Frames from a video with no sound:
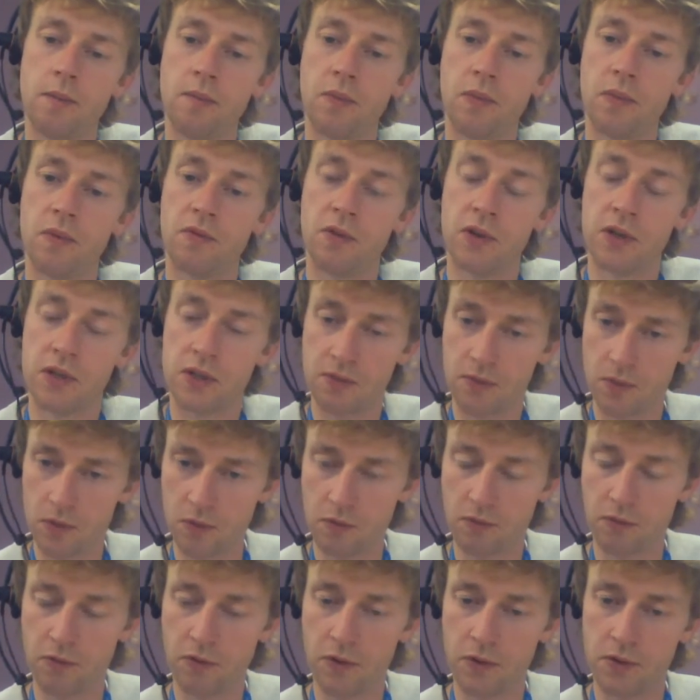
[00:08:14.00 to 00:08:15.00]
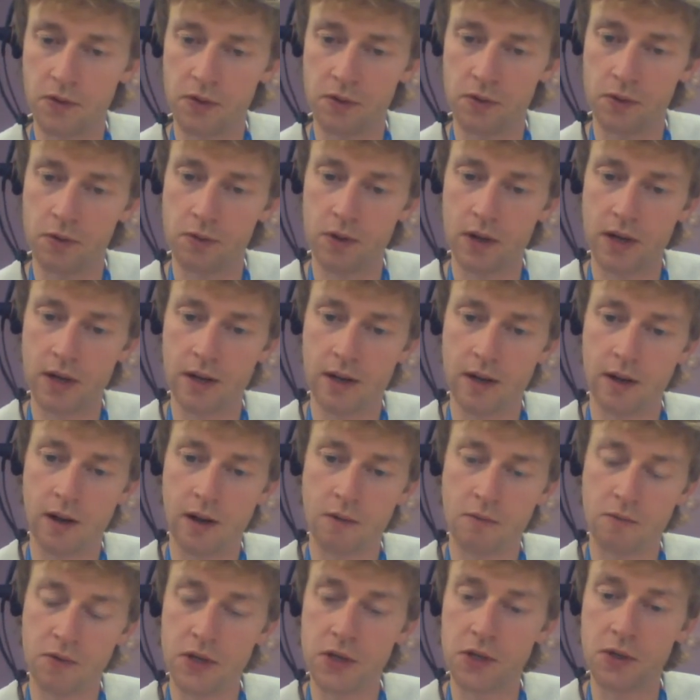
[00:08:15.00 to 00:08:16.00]
First of all, through to
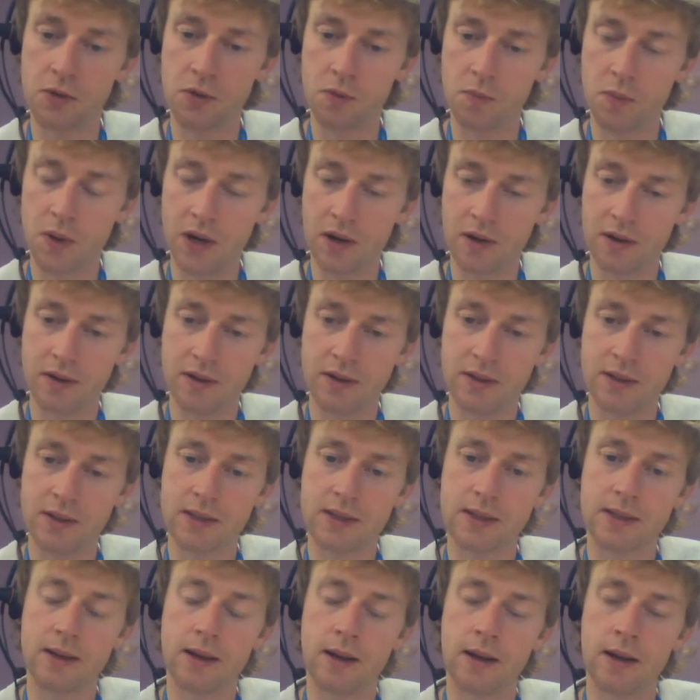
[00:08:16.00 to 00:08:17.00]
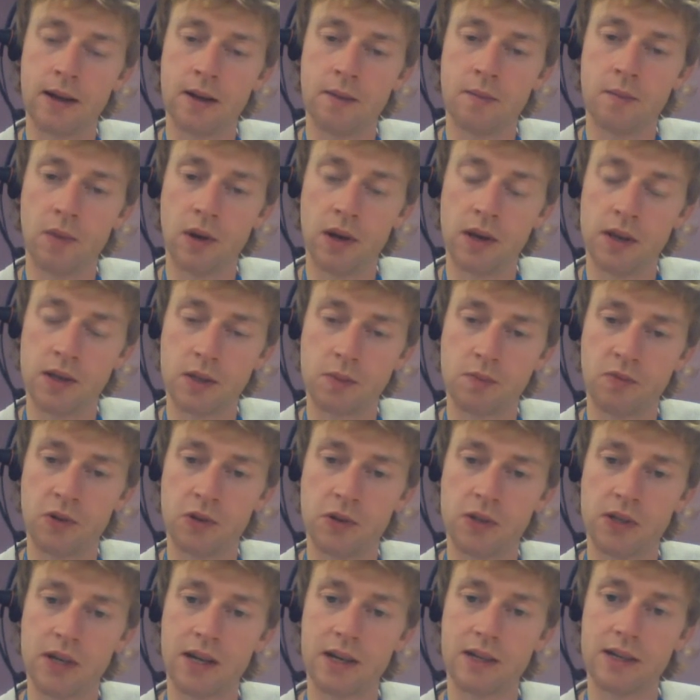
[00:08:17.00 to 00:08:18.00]
our regional partners in this
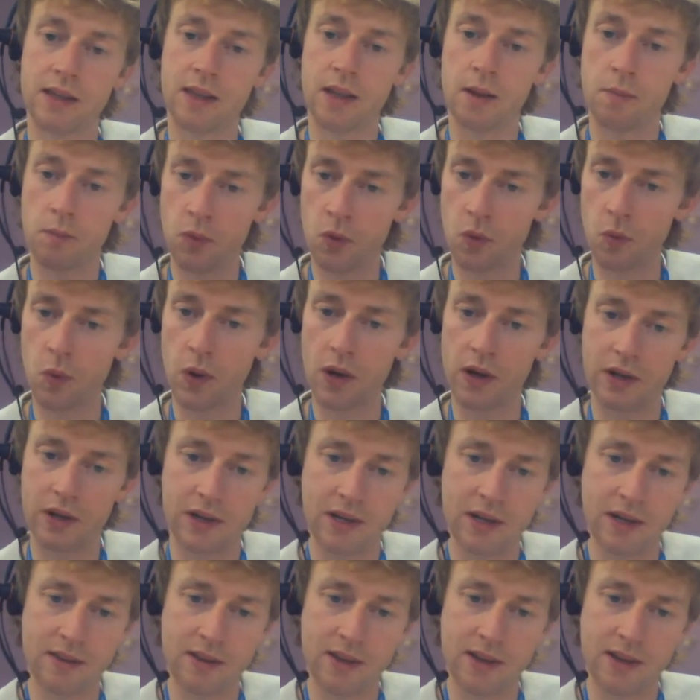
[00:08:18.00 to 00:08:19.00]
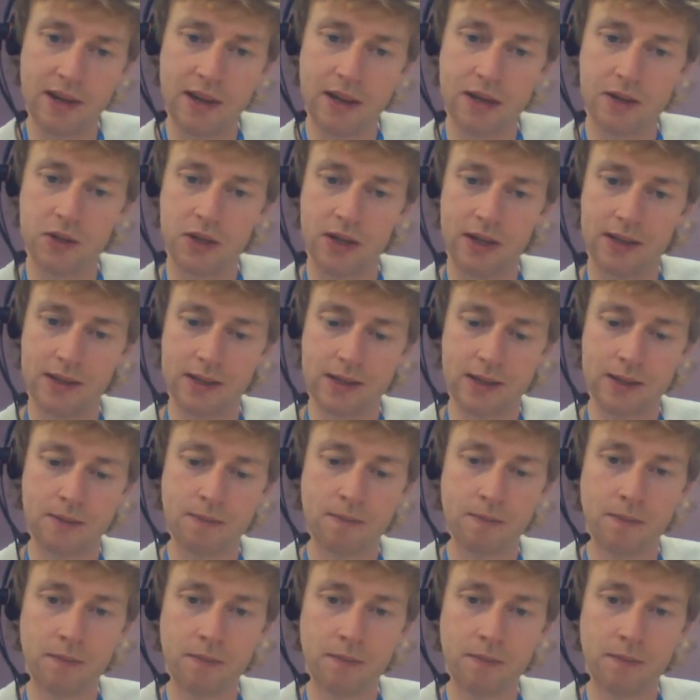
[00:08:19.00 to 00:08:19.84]
project, and then more widely in the NHS.